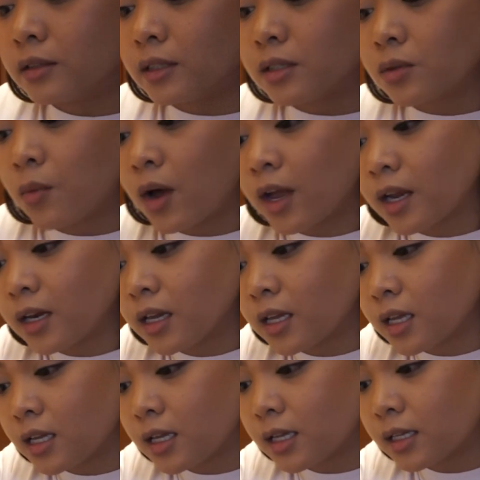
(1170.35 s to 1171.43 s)
This one
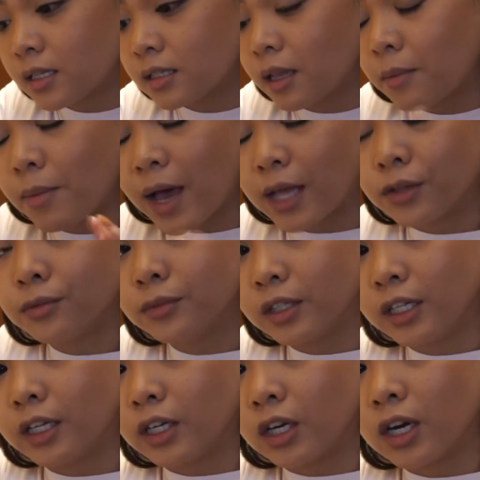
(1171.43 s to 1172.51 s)
is a bathroom
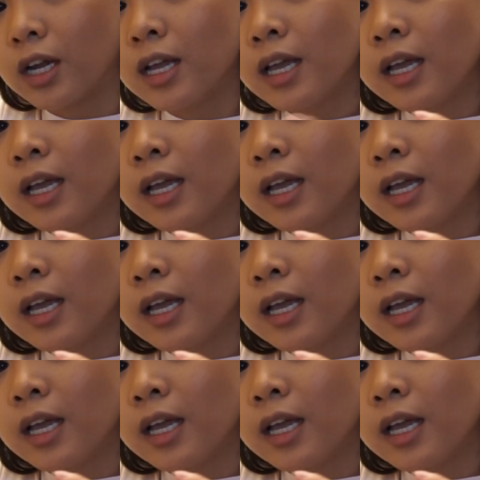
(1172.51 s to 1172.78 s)
cleaner,